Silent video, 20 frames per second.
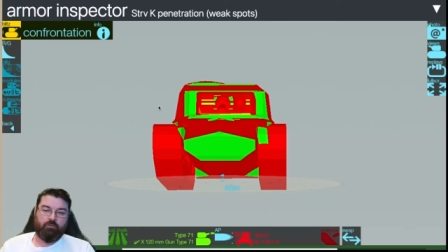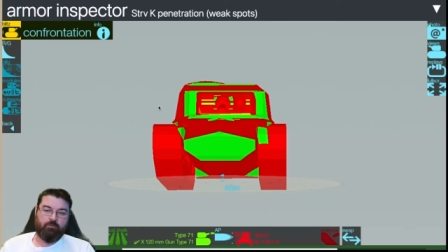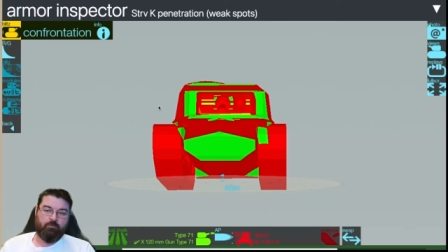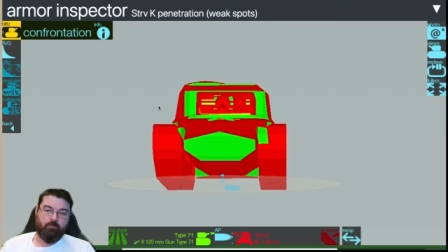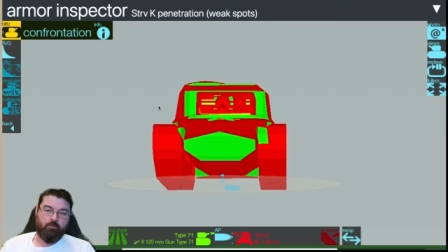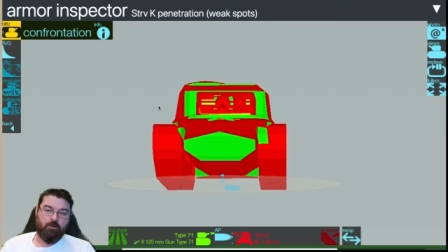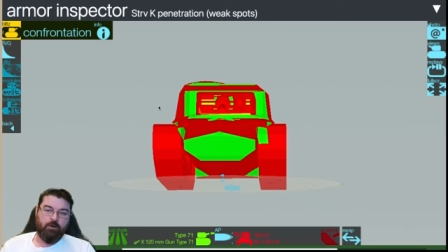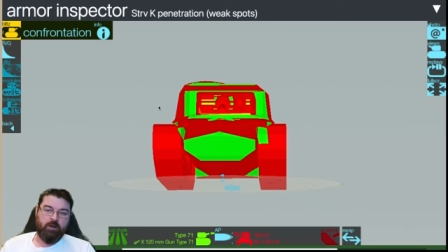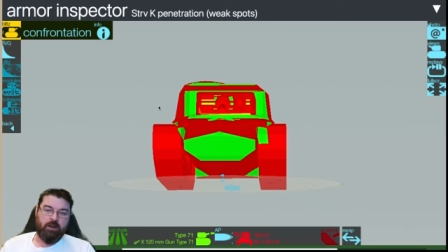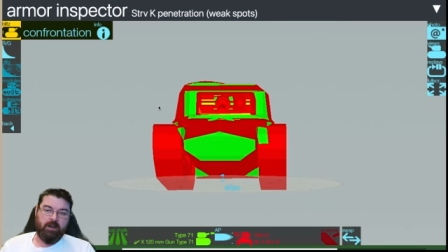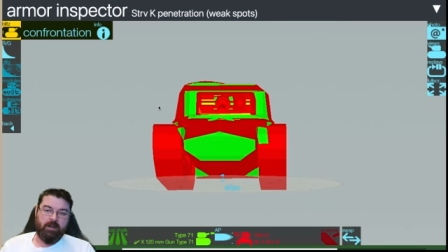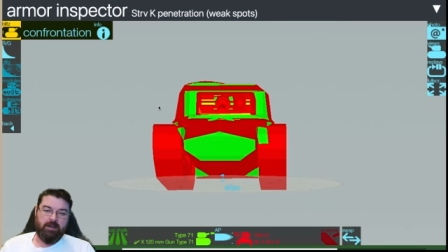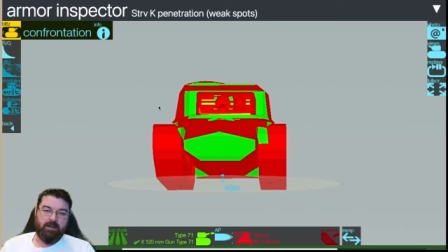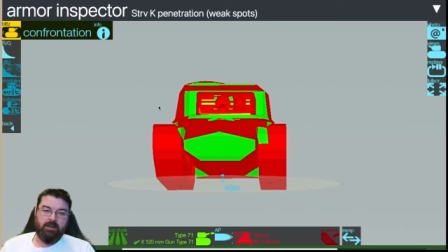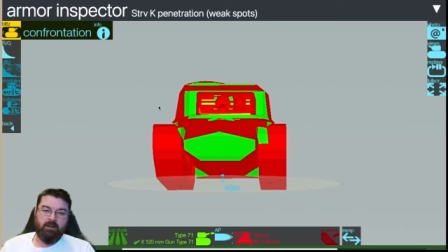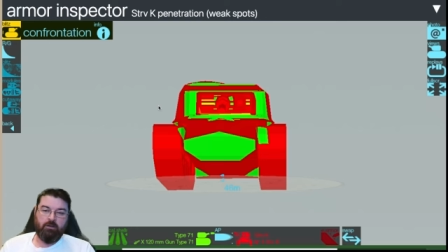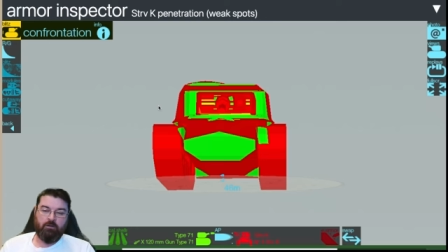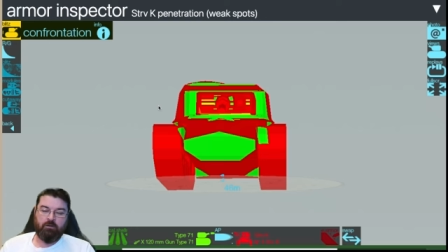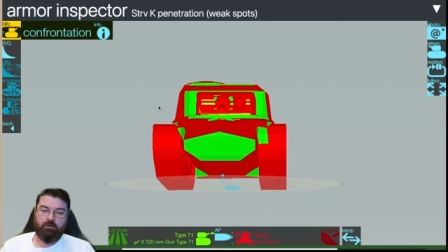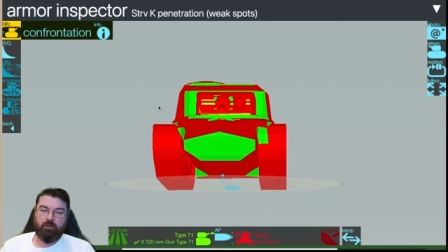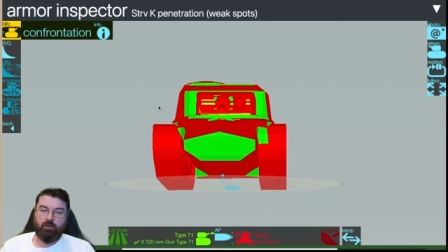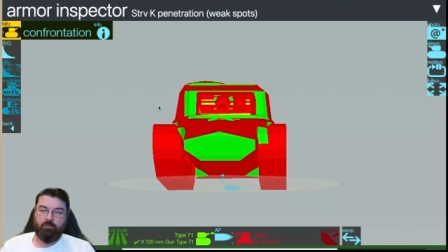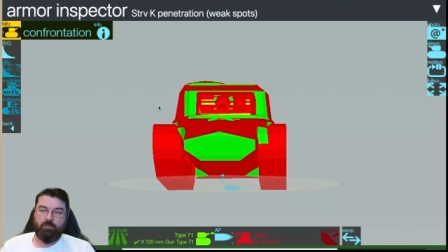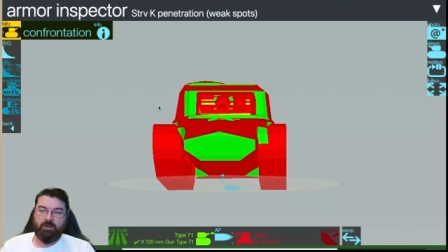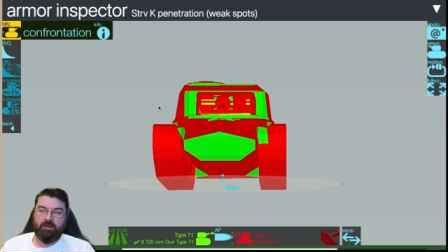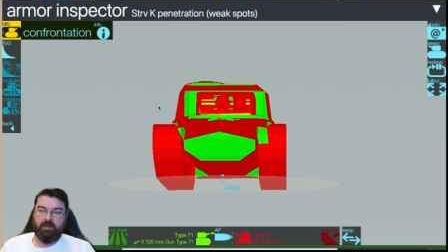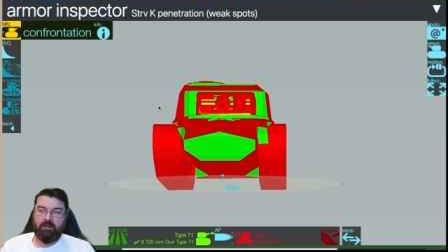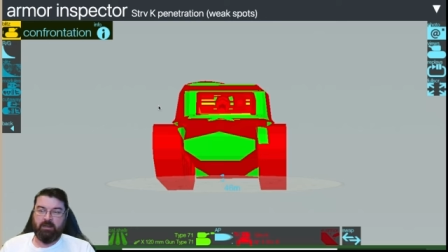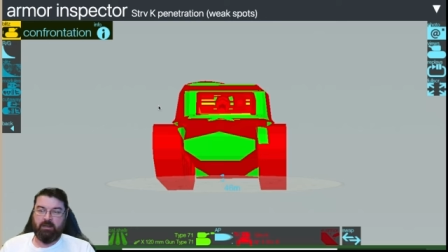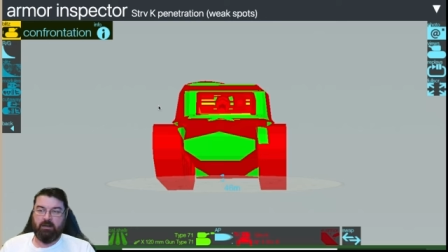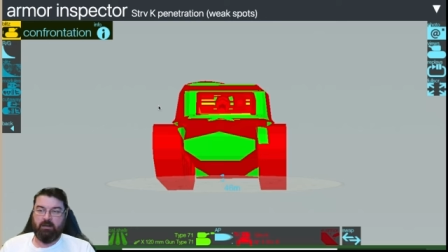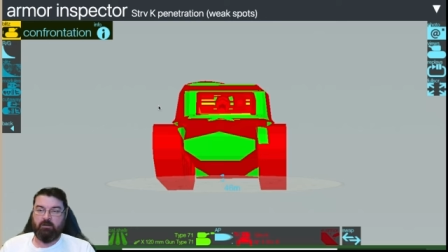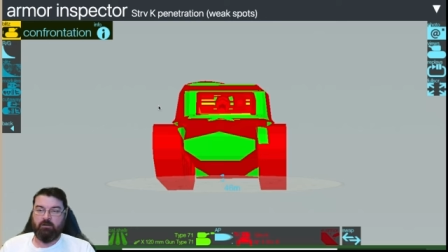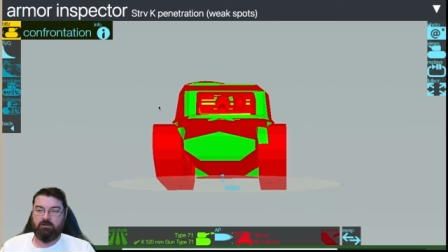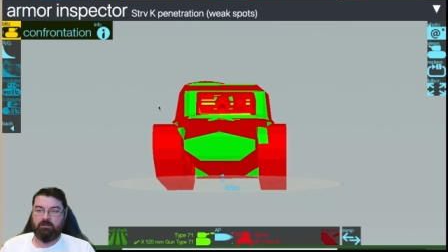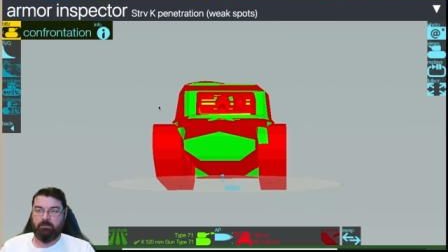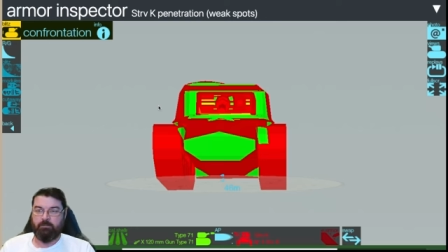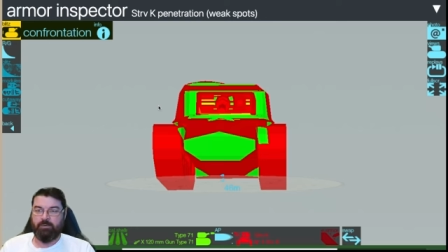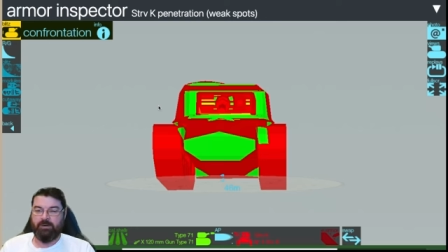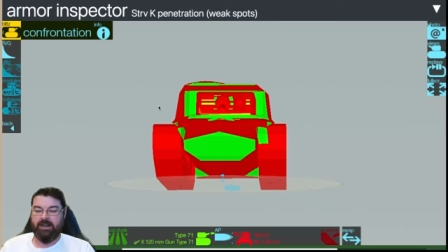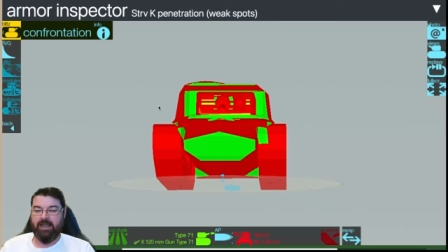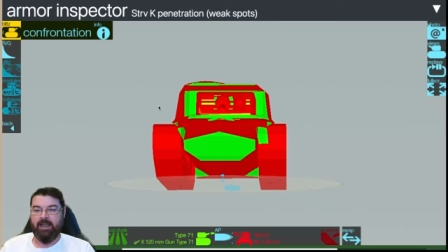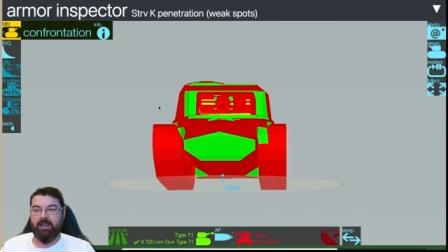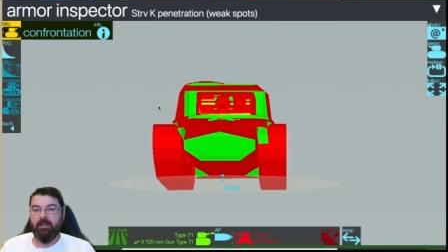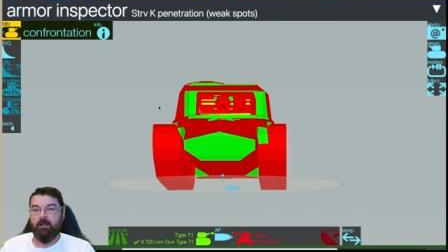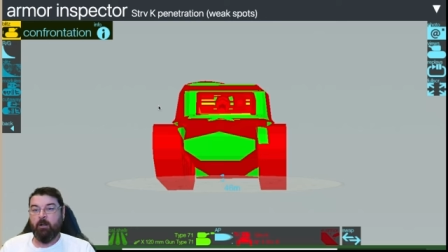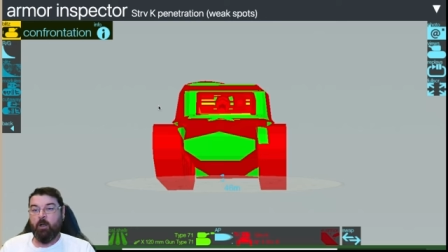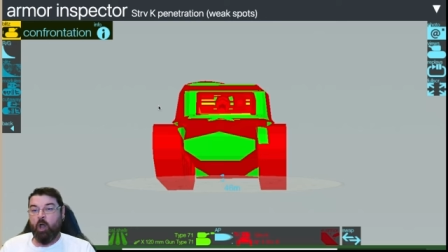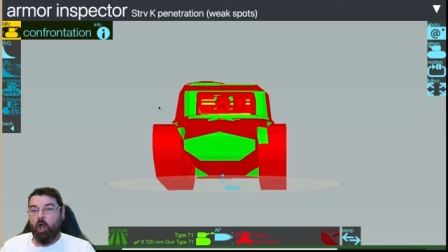really coming into play.